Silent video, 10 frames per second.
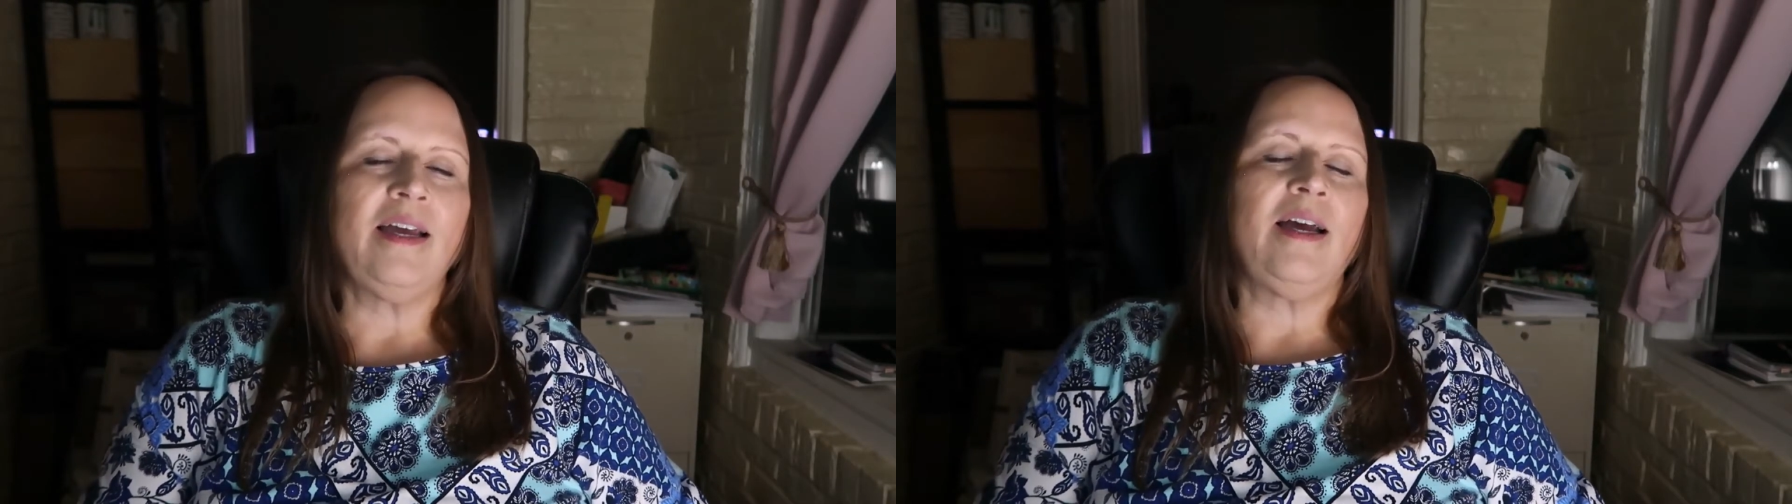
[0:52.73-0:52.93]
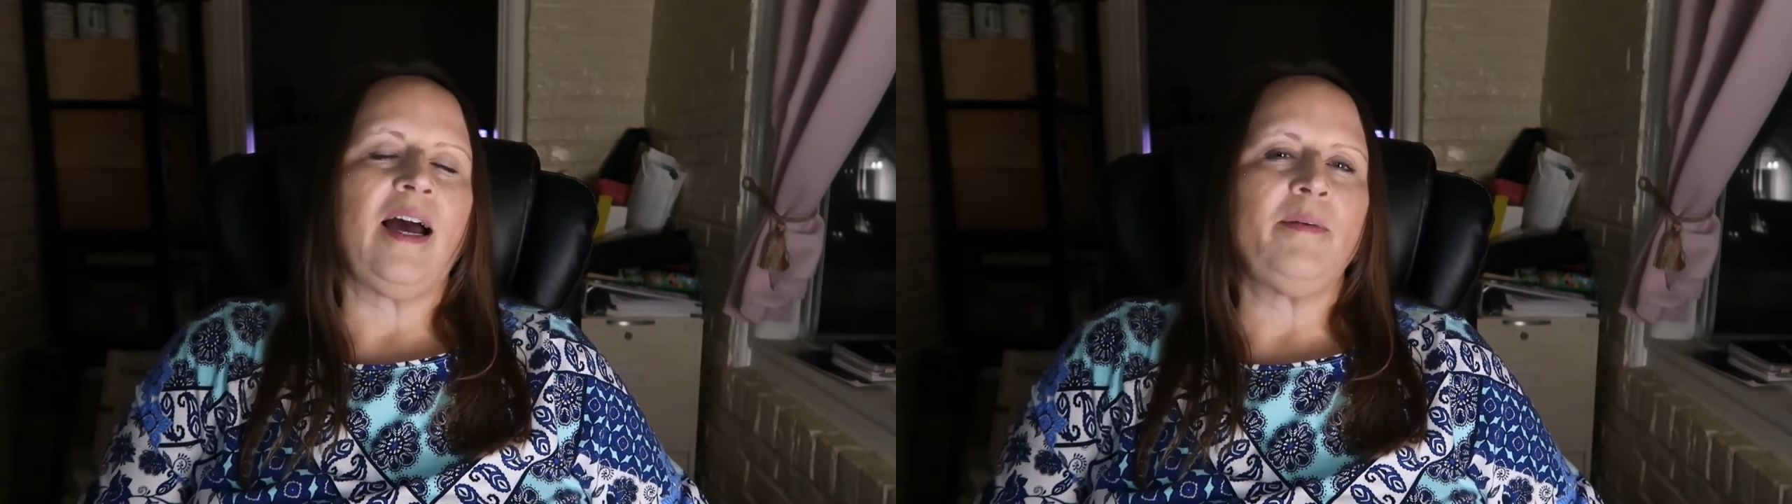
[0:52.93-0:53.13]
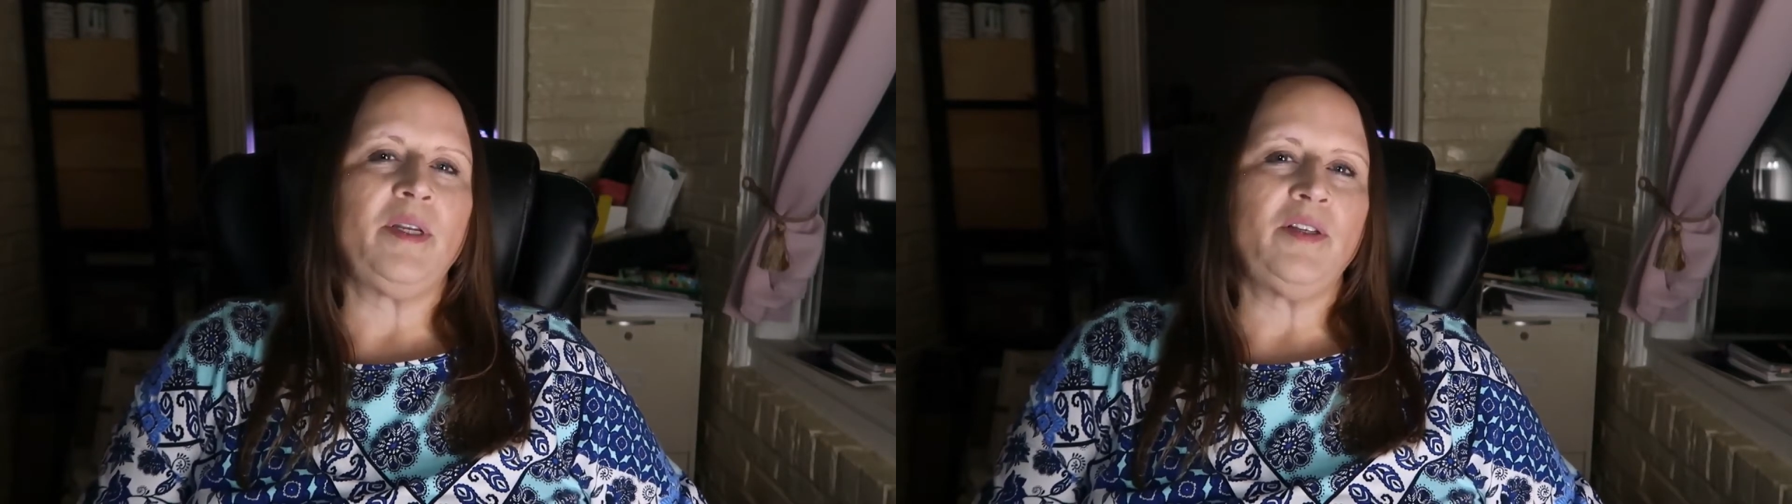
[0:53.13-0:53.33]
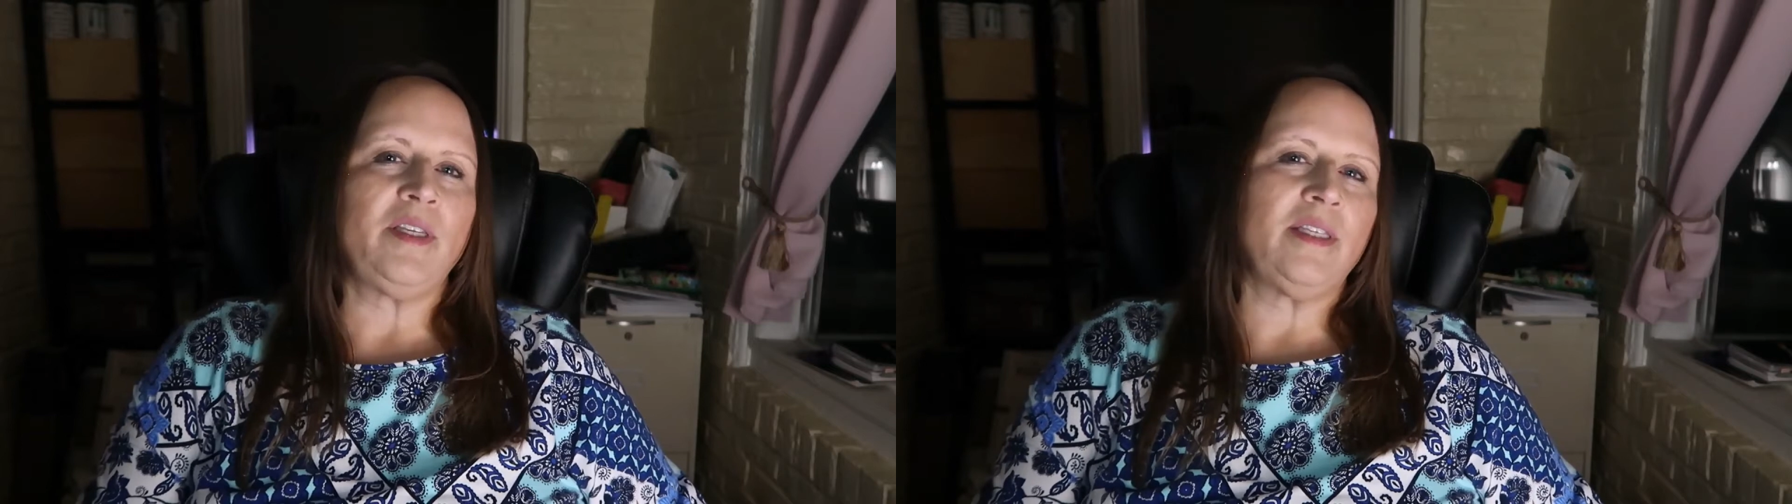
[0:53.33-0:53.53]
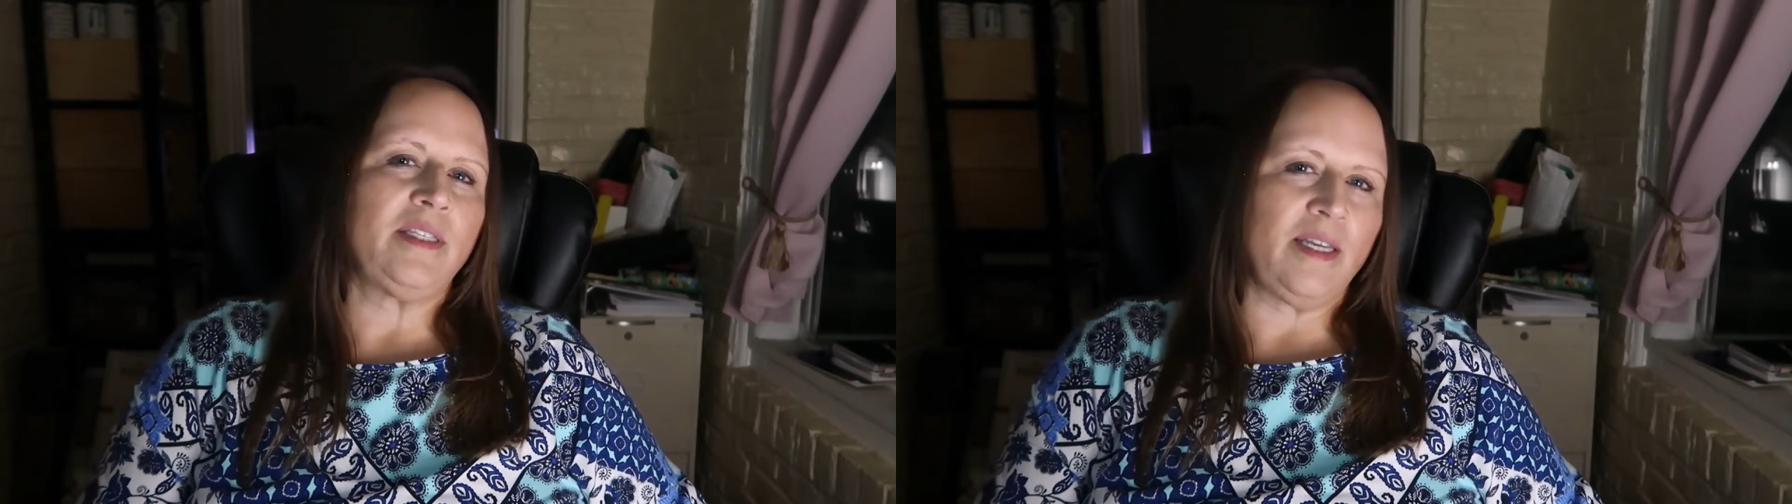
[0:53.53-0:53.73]
I've been
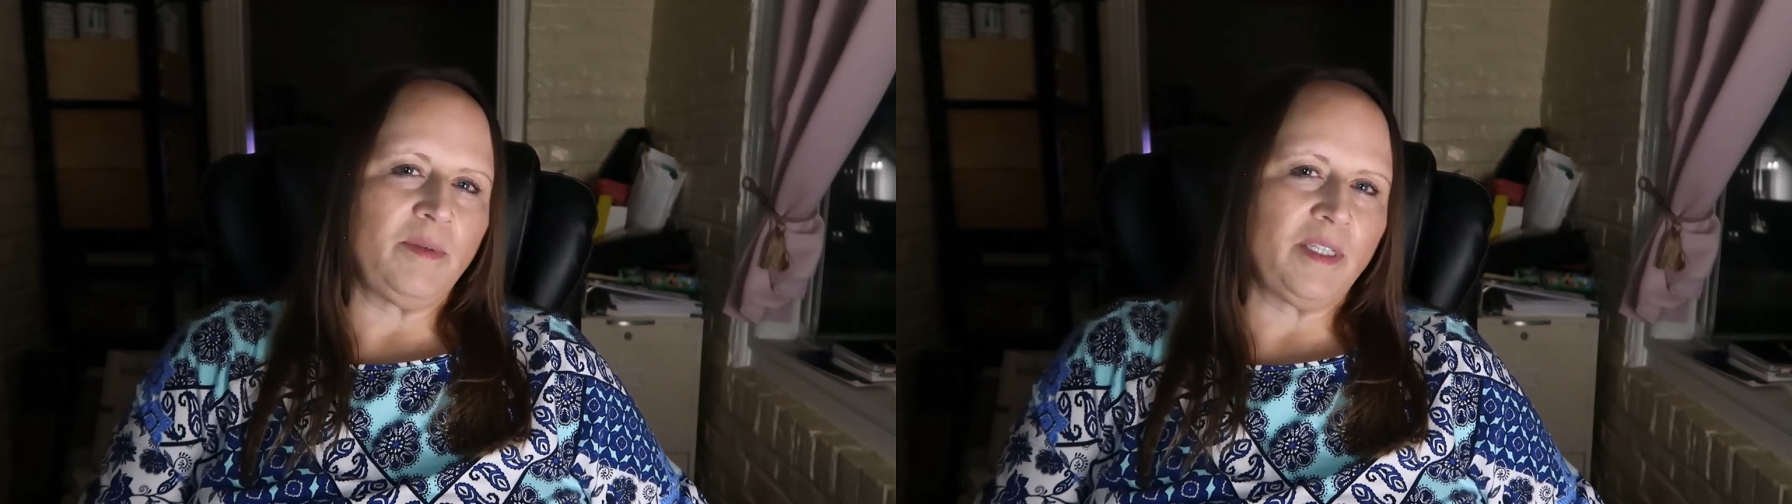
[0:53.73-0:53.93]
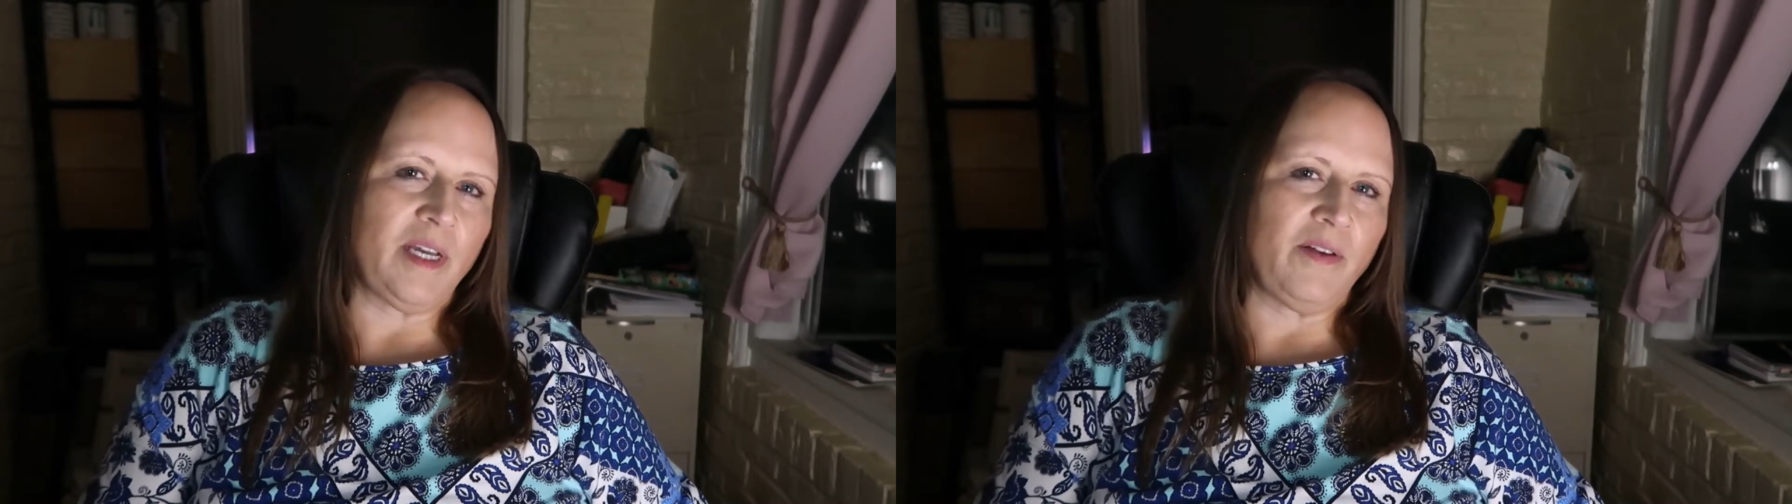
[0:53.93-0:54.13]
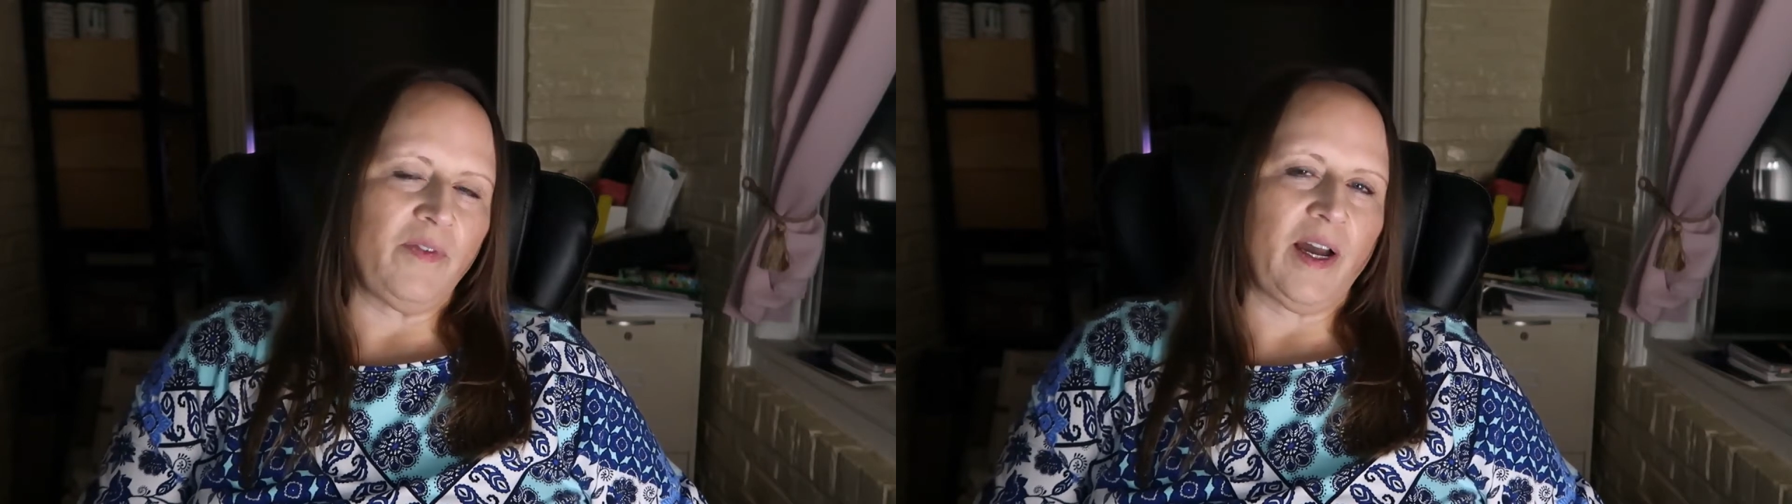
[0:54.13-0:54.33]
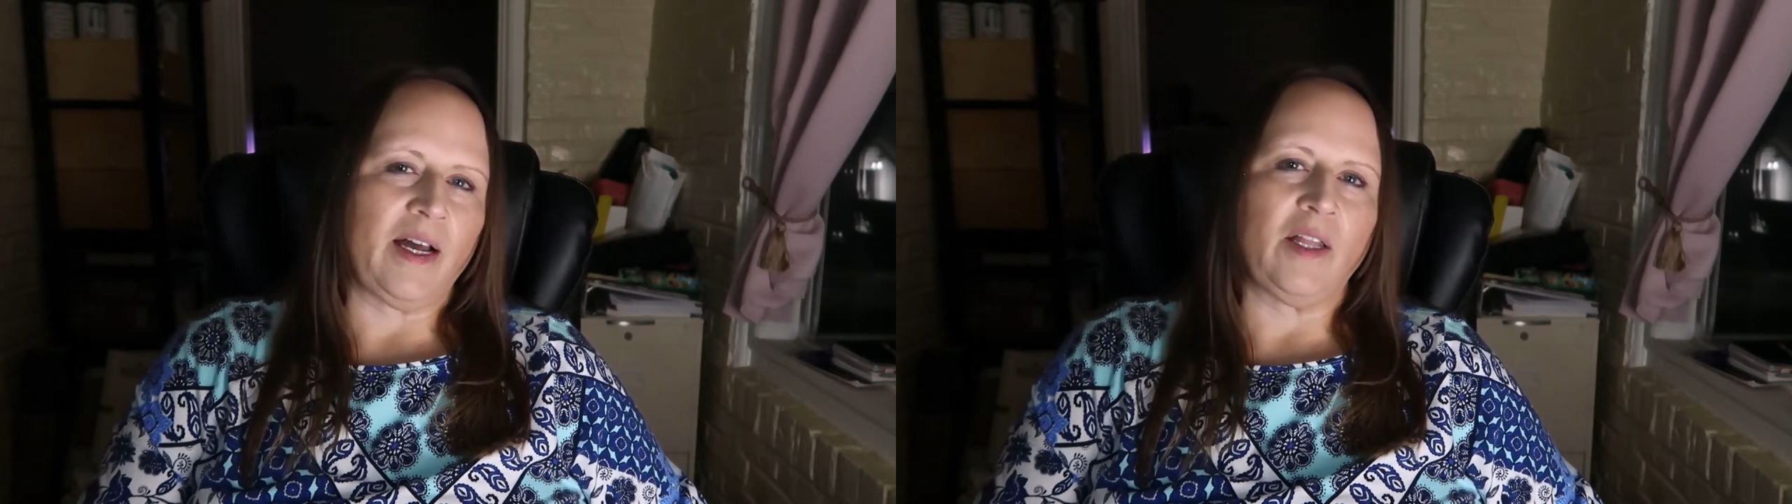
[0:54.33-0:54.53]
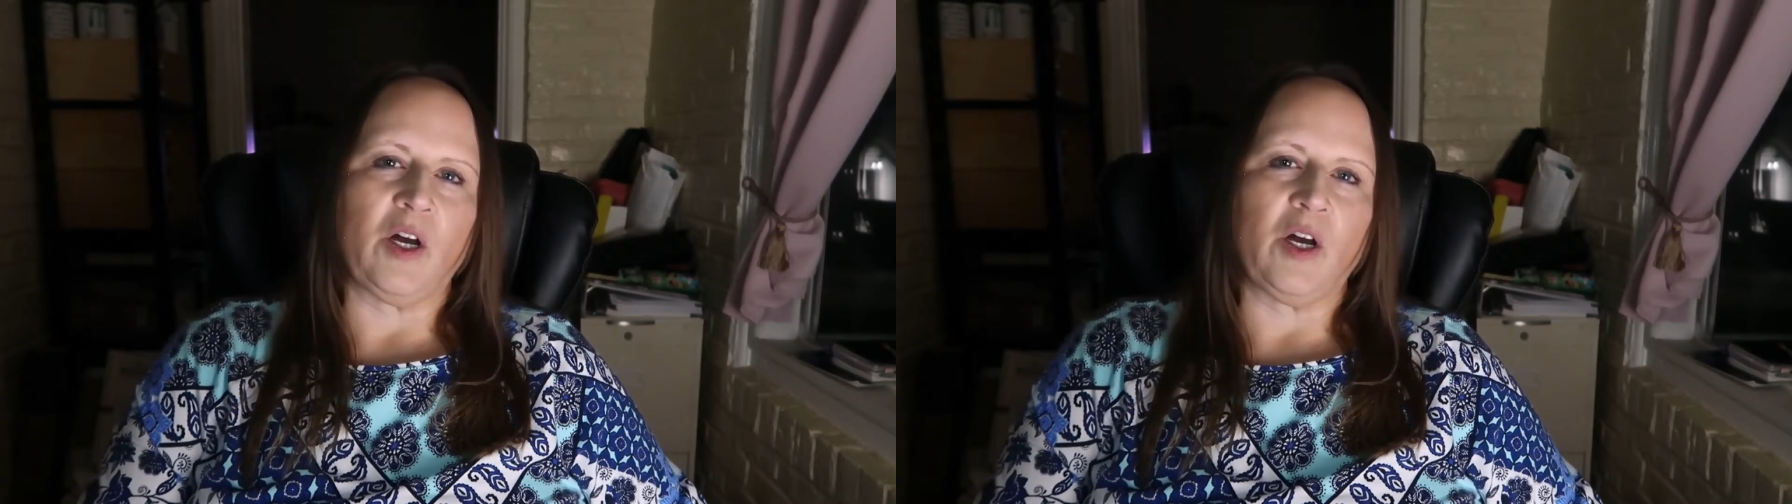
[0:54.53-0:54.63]
using the same design file